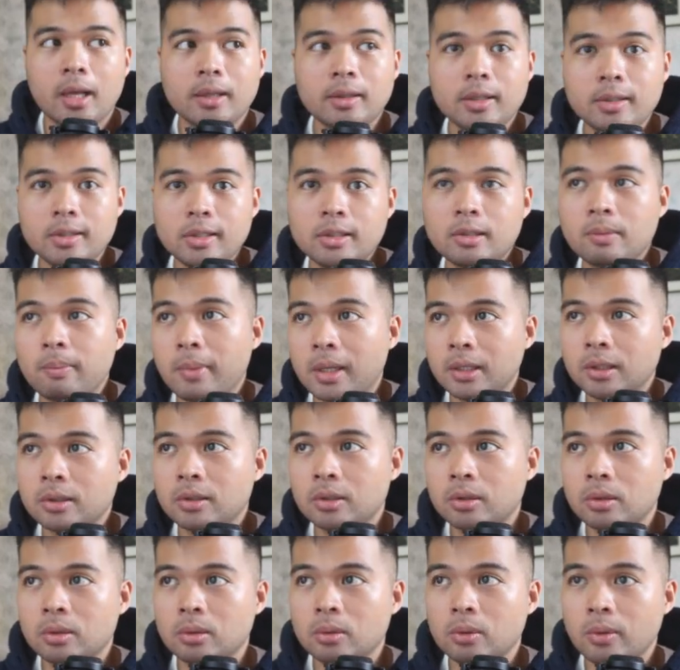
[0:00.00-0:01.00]
And this is
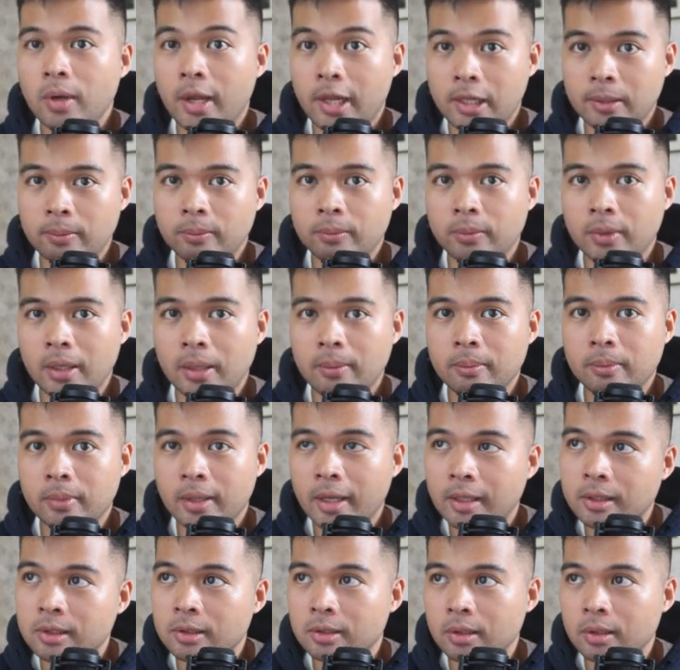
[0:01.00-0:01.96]
meant to help them get